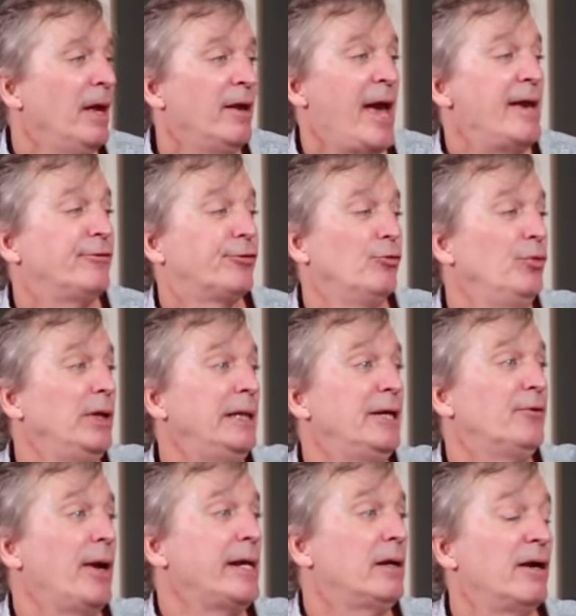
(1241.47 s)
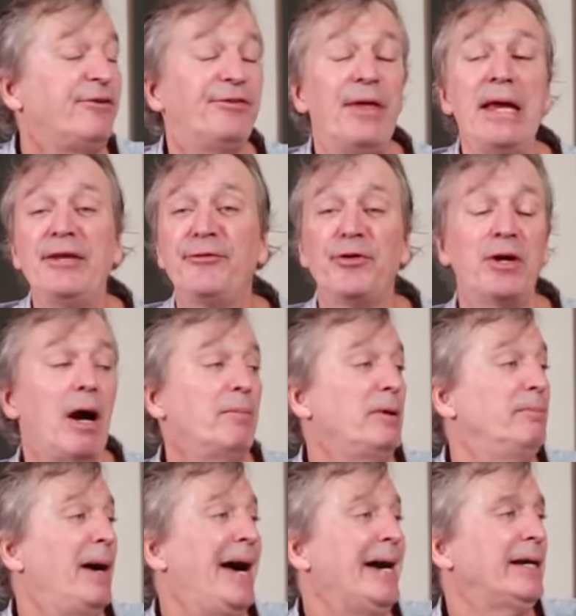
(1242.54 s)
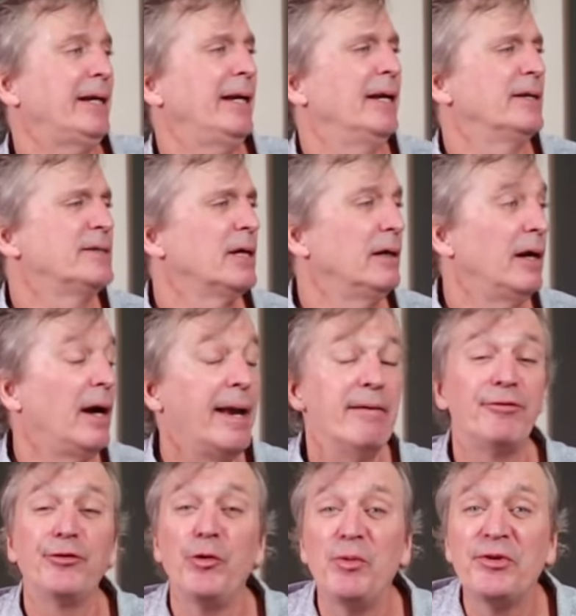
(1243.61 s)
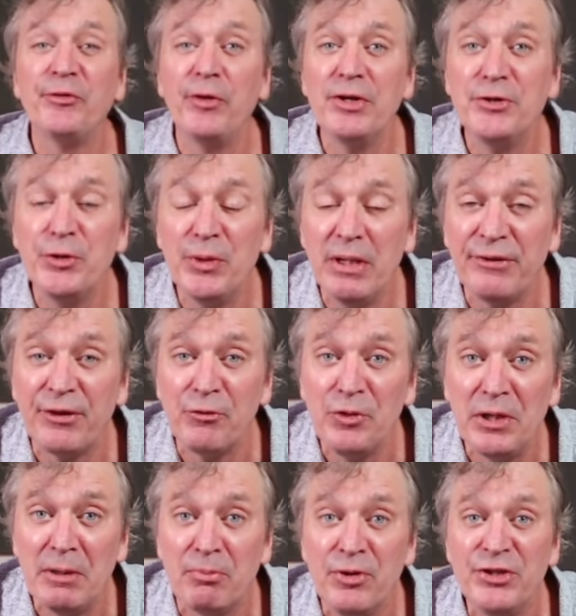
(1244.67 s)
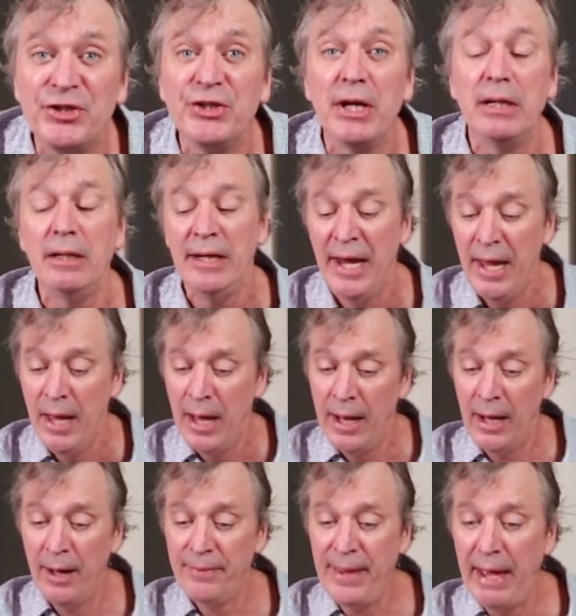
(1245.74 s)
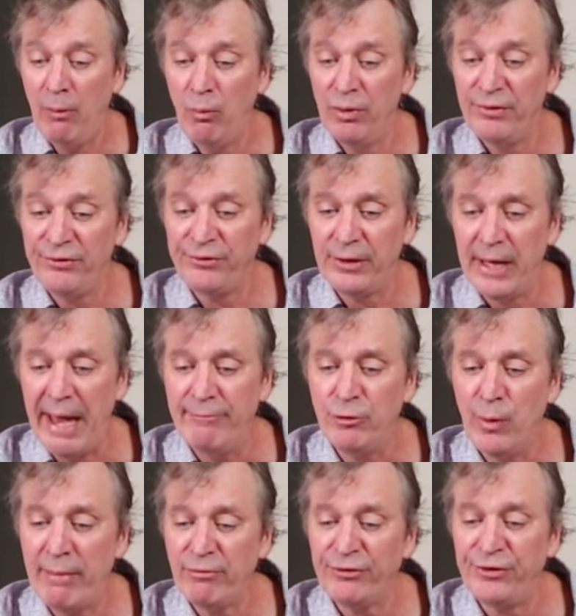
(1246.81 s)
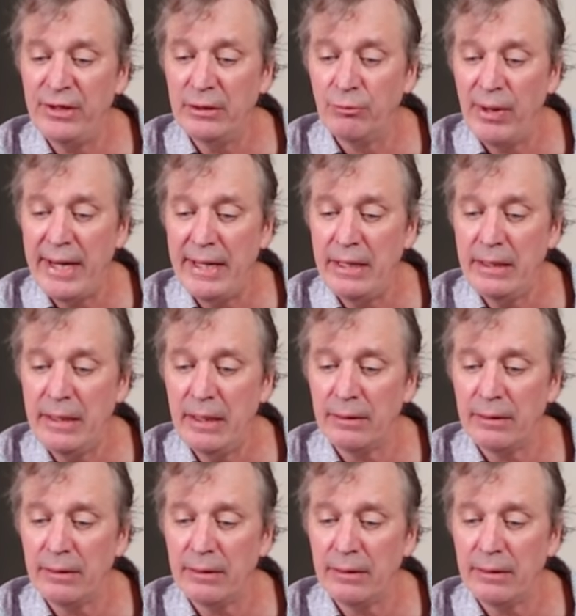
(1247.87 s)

Hey, so really great, guys. Thanks for coming back, and I have so much fun doing this. I really appreciate it. That was Have You Ever Seen the Rain?